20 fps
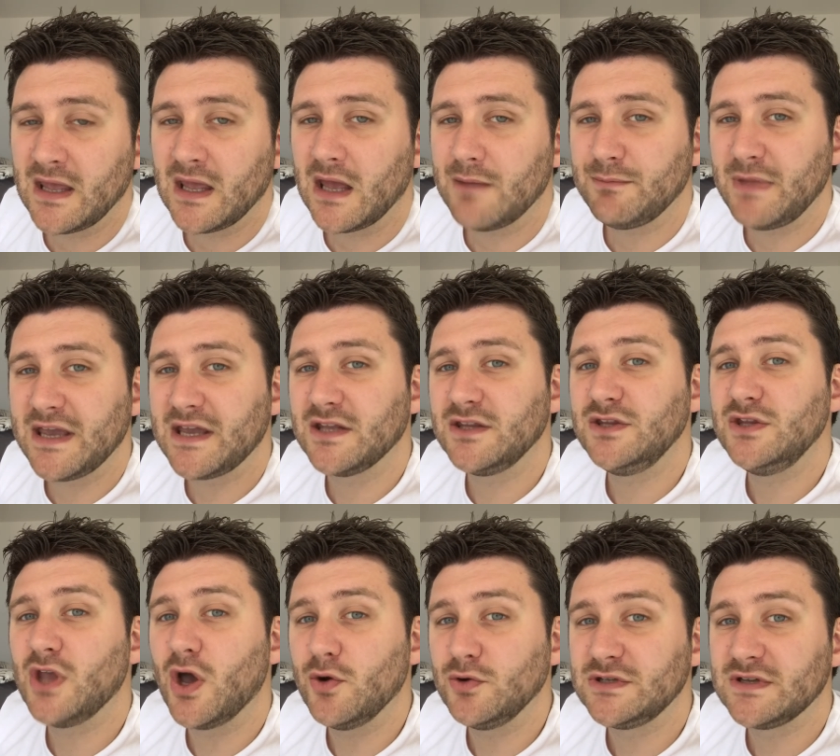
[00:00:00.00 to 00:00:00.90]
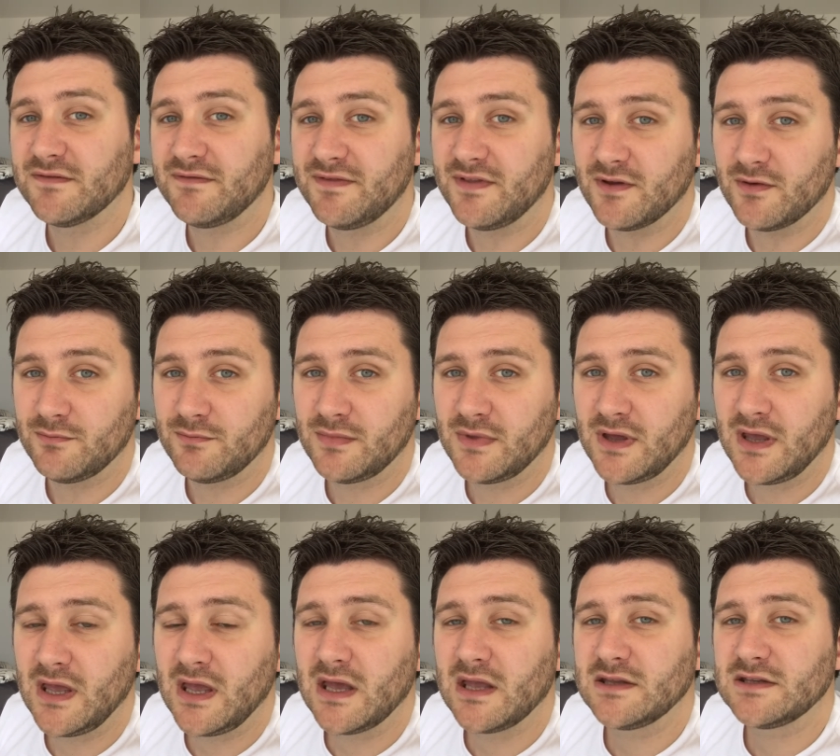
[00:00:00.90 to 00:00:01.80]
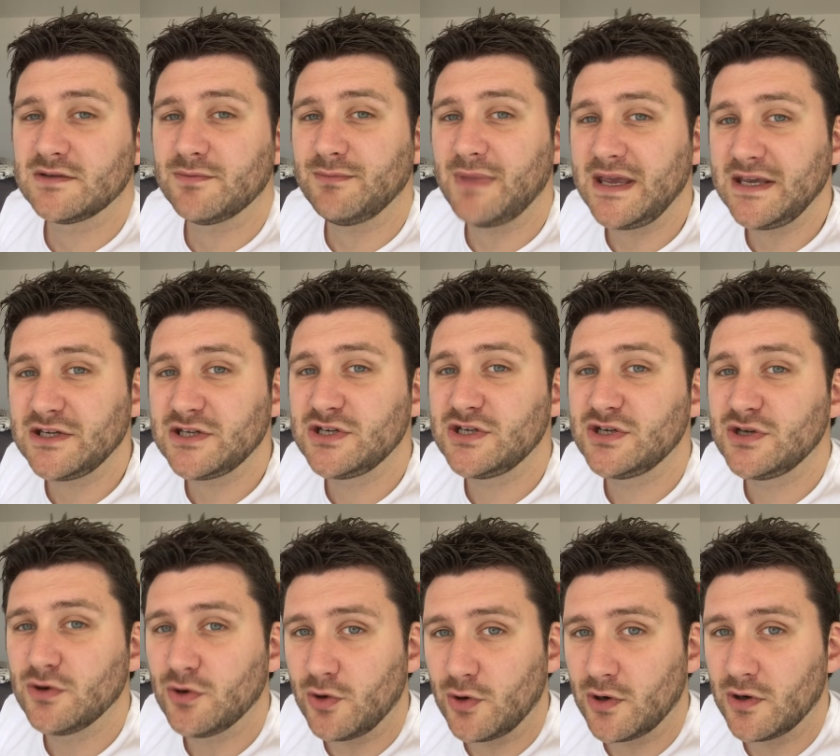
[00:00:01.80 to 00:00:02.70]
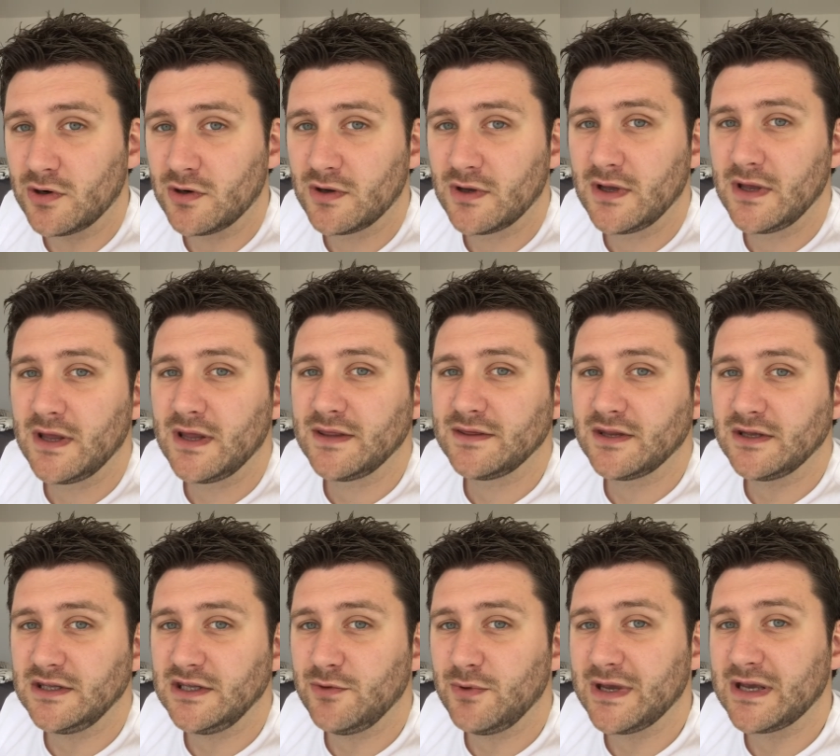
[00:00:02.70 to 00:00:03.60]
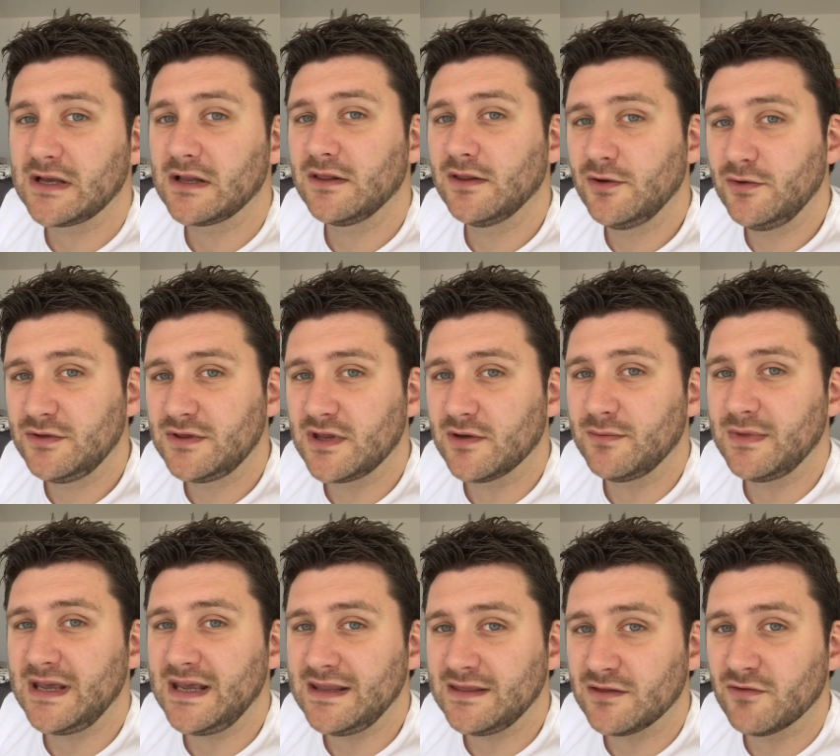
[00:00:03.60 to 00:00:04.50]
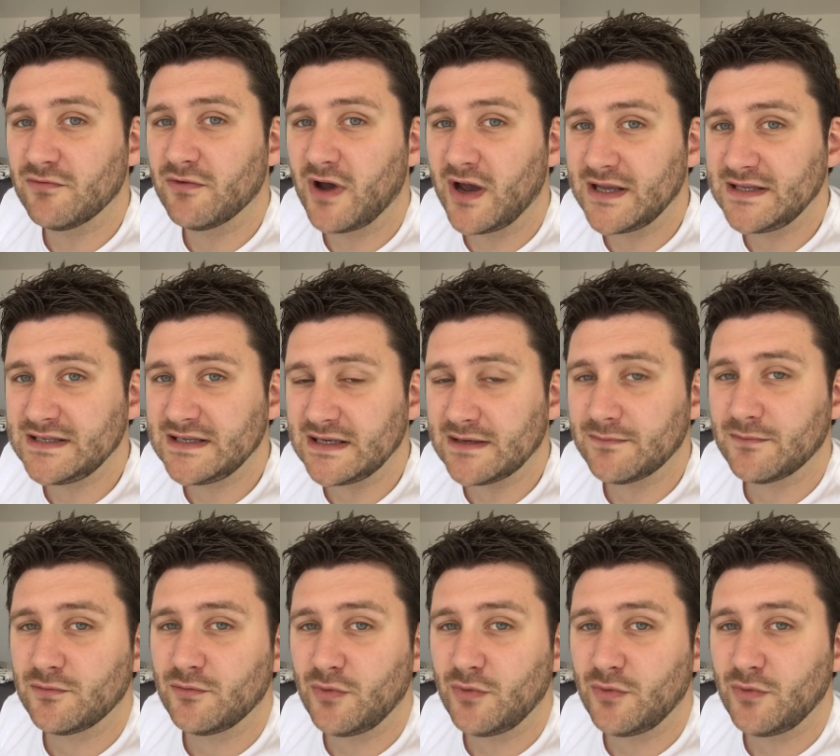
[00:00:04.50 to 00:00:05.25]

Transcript: and make a note of them to make sure that you include them in the writing.